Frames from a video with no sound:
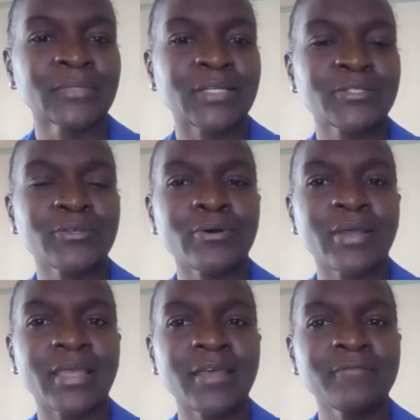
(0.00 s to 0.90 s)

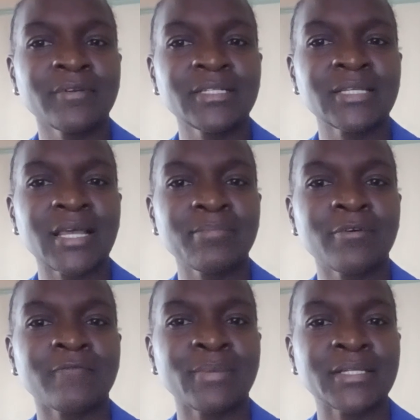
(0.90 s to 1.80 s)
So every type
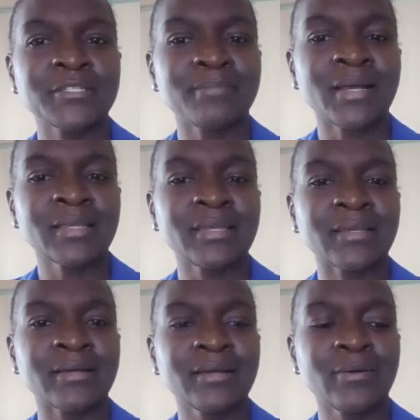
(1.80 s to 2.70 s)
of
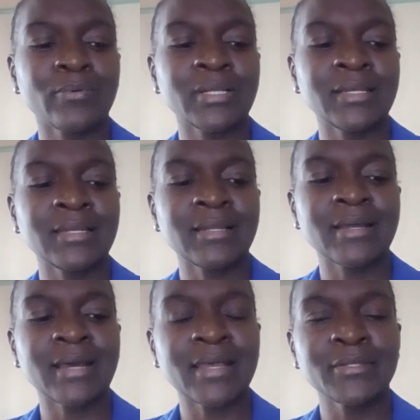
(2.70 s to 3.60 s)
benchmarking will
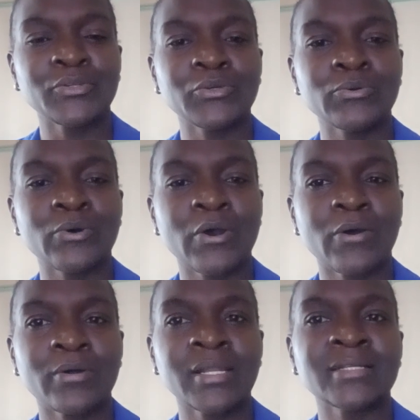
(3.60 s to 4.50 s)
guide you
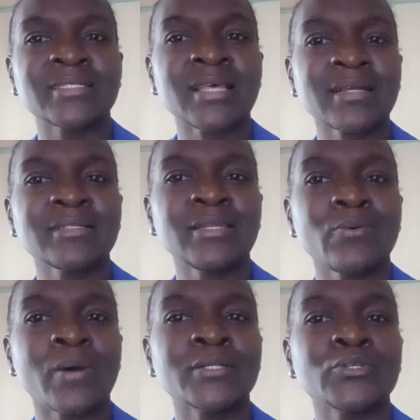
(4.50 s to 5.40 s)
on exactly
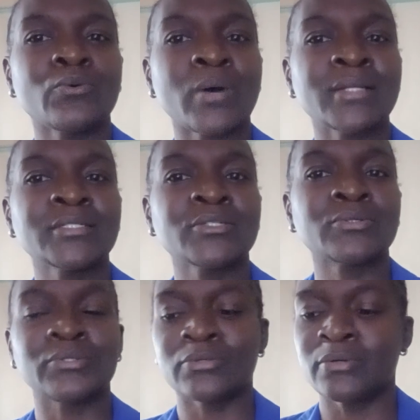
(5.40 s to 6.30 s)
what you want
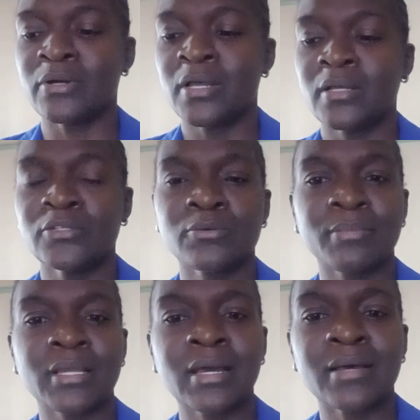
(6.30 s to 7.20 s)
to do to
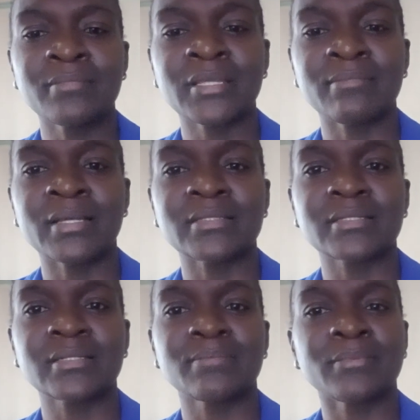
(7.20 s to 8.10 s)
become the
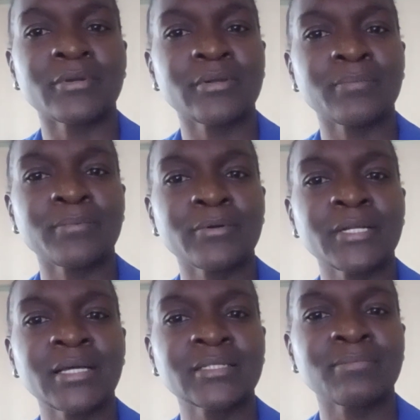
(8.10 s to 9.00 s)
best.
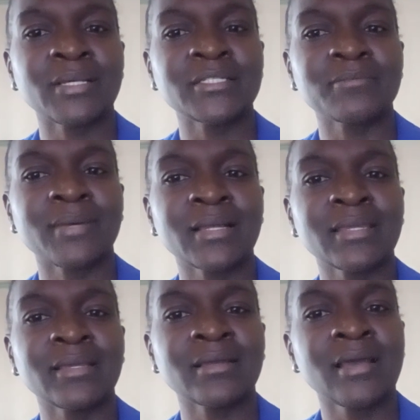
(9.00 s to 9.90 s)
Product
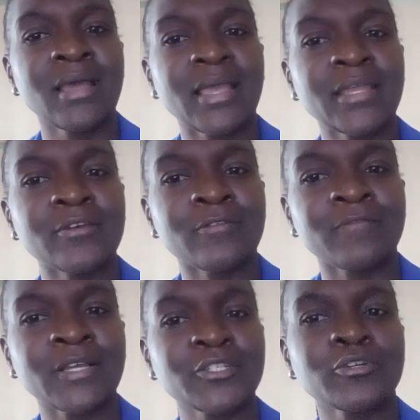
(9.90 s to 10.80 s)
benchmarking,
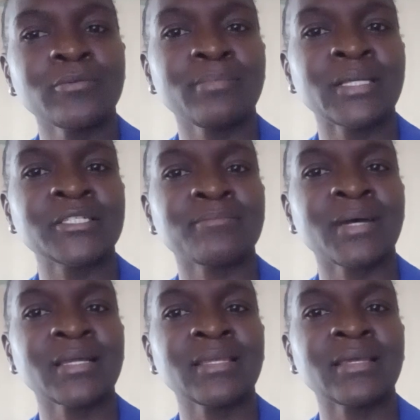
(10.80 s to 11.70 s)
innovation
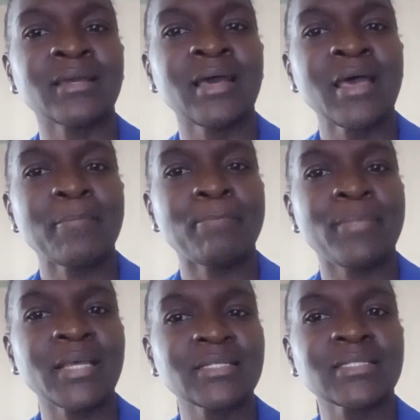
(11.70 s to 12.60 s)
benchmarking,
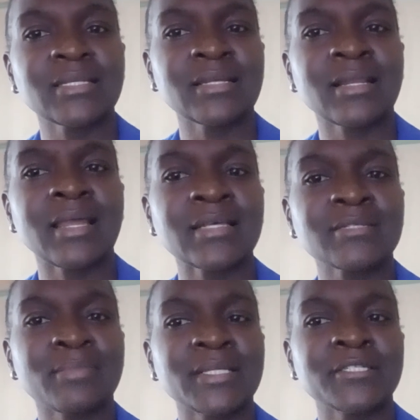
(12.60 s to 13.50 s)

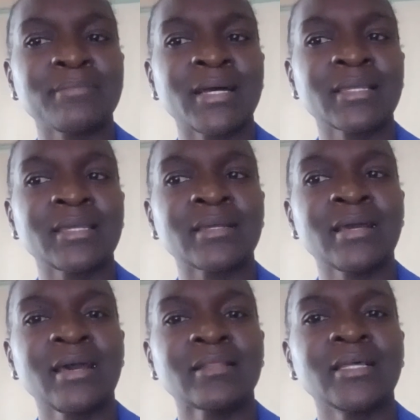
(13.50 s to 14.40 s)
best-in-class benchmarking.
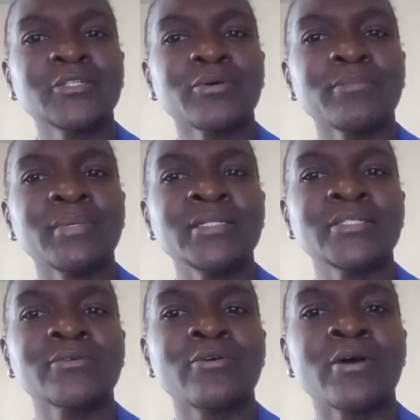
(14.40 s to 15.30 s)
That one
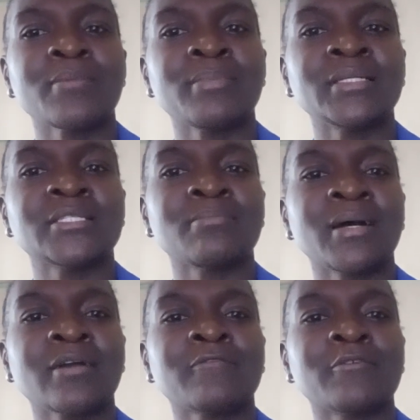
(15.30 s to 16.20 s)
means you go and
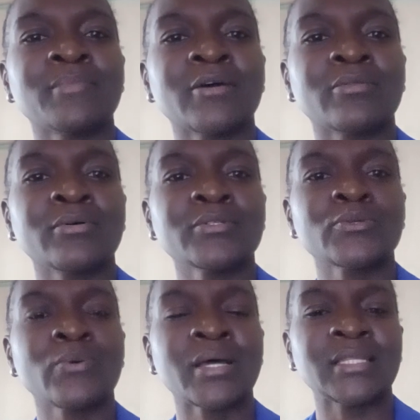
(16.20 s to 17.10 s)
benchmark from those
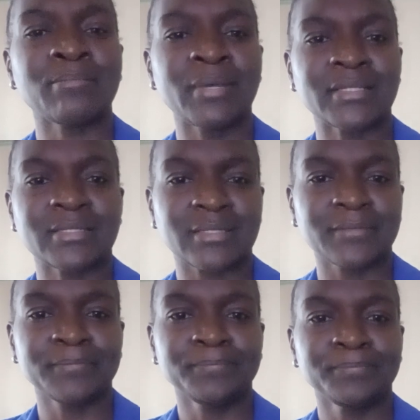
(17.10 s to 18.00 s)
who are the best.
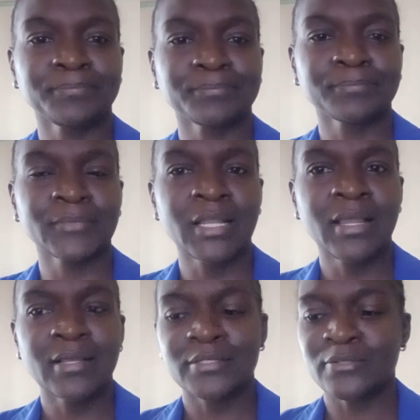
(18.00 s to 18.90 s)

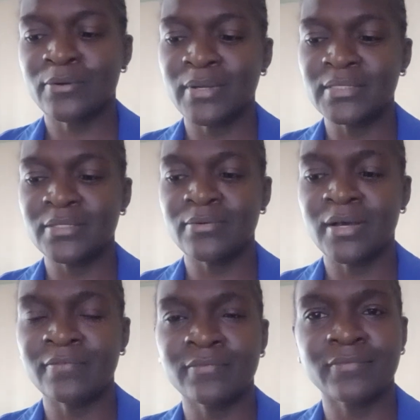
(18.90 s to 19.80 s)
So once you
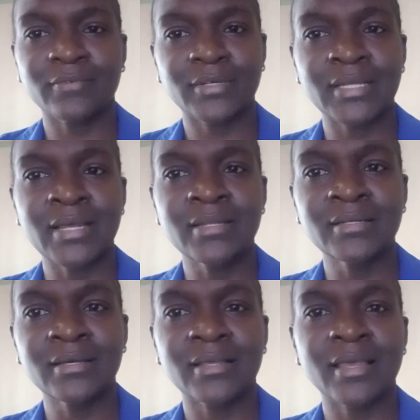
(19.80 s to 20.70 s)
have
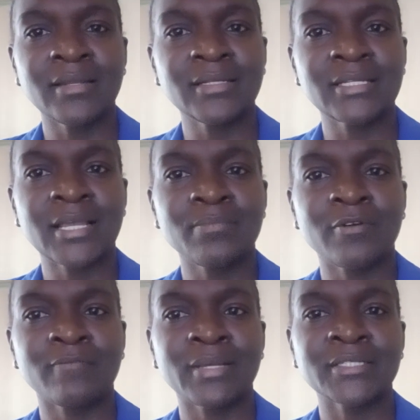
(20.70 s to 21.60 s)
done any type
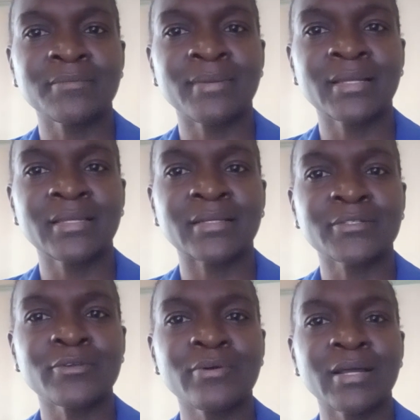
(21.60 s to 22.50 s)
of benchmarking,
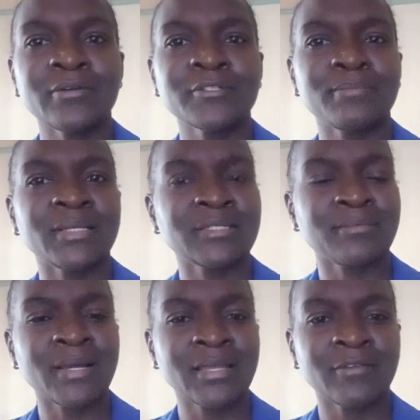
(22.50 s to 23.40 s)
so you cannot
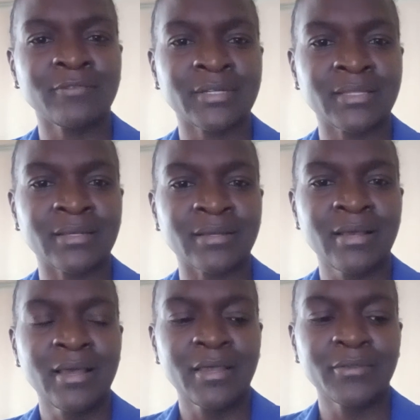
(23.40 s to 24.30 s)
benchmark everything.
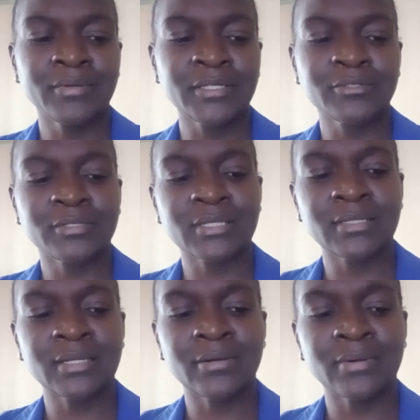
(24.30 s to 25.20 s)
You need to
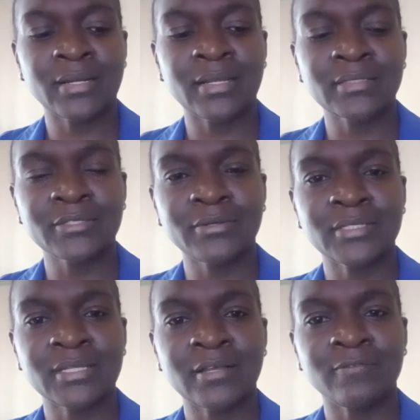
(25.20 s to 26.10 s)
sit down and ask
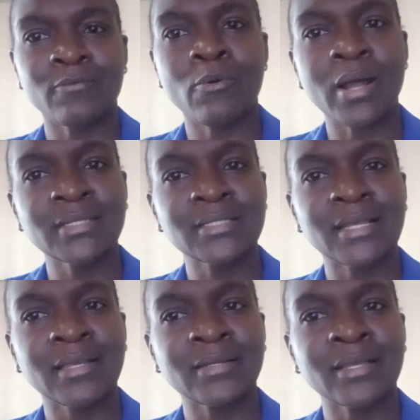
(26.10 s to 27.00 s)
yourself, what
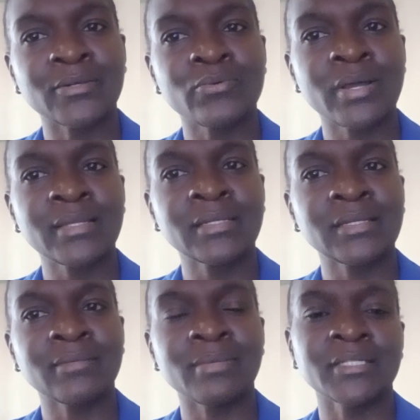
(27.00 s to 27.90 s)
area do I
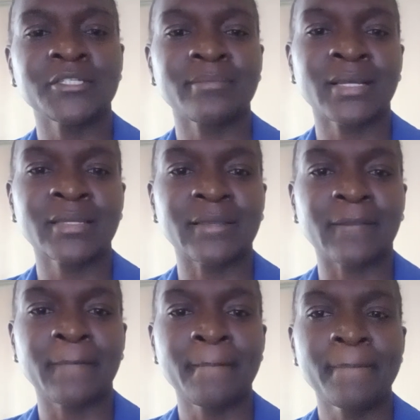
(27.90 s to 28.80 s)
need
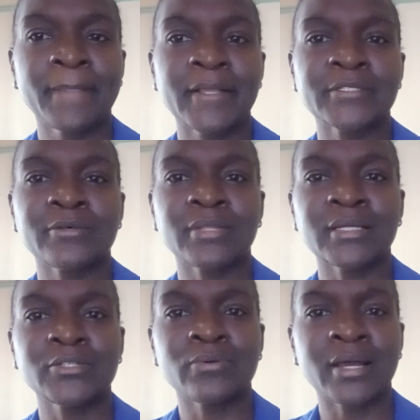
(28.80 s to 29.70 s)
benchmarking? So
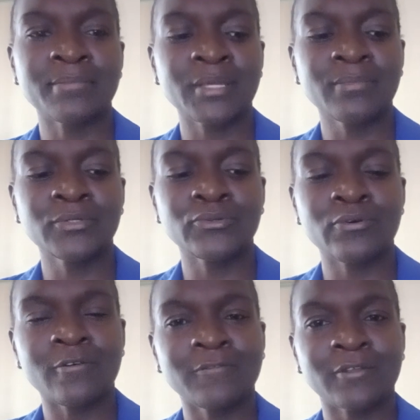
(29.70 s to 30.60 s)
that you can be able to
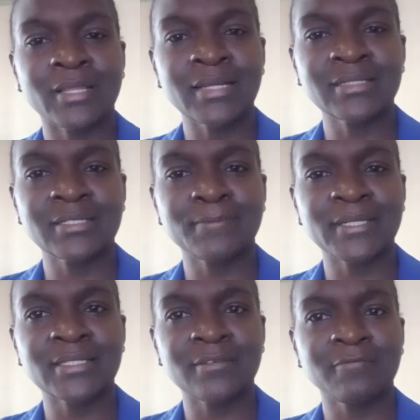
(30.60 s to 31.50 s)
go for that
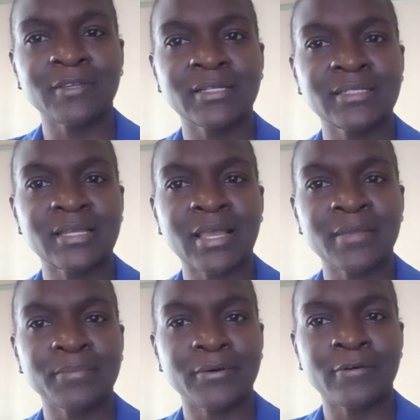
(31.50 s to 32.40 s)
specific
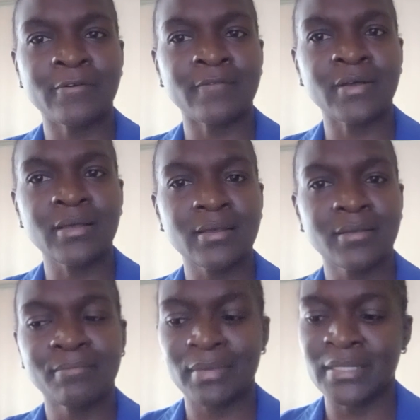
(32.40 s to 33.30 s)
type of
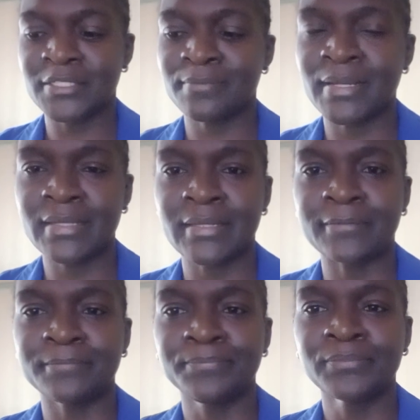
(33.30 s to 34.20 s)

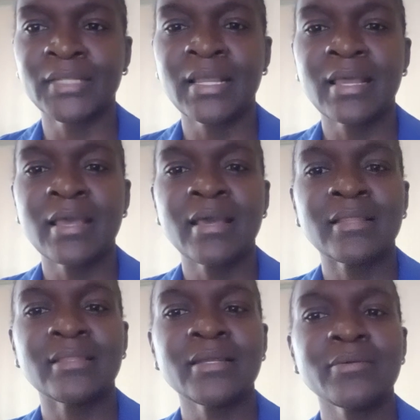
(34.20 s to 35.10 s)
benchmarking.
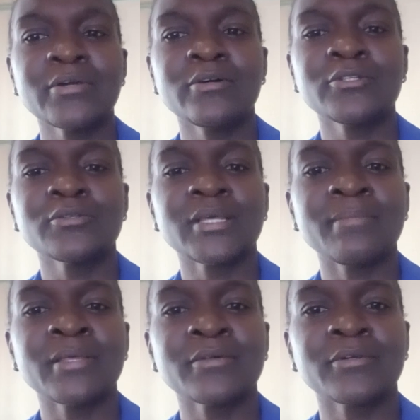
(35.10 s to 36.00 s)
Then we go to the
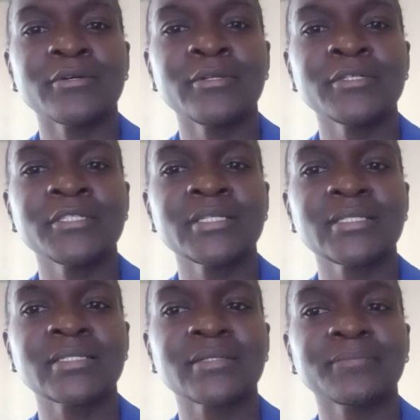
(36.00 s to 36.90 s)

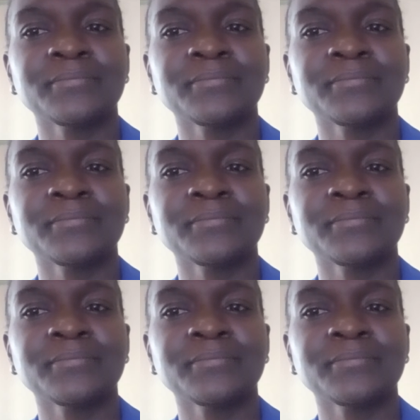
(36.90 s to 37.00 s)
methodologies.